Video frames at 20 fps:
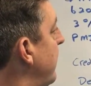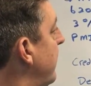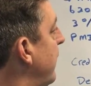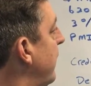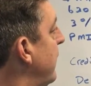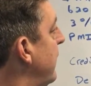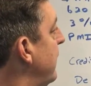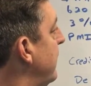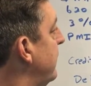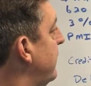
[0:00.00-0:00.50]

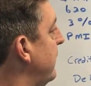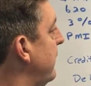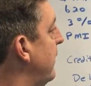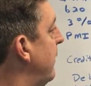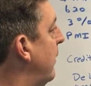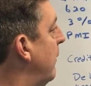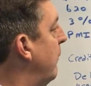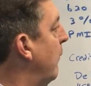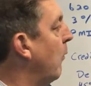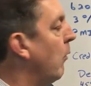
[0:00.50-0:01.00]
There is
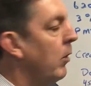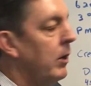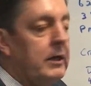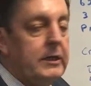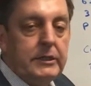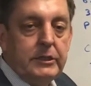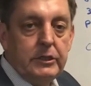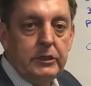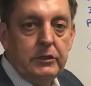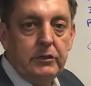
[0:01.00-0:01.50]
a
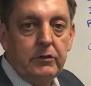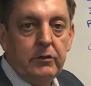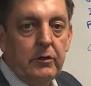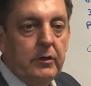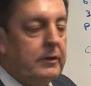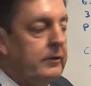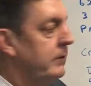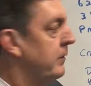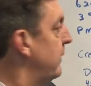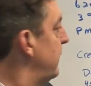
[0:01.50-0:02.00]
mortgage
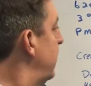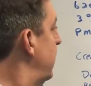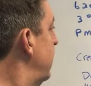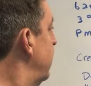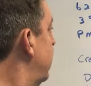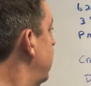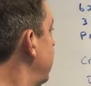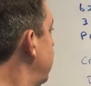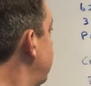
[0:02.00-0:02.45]
insurance. It's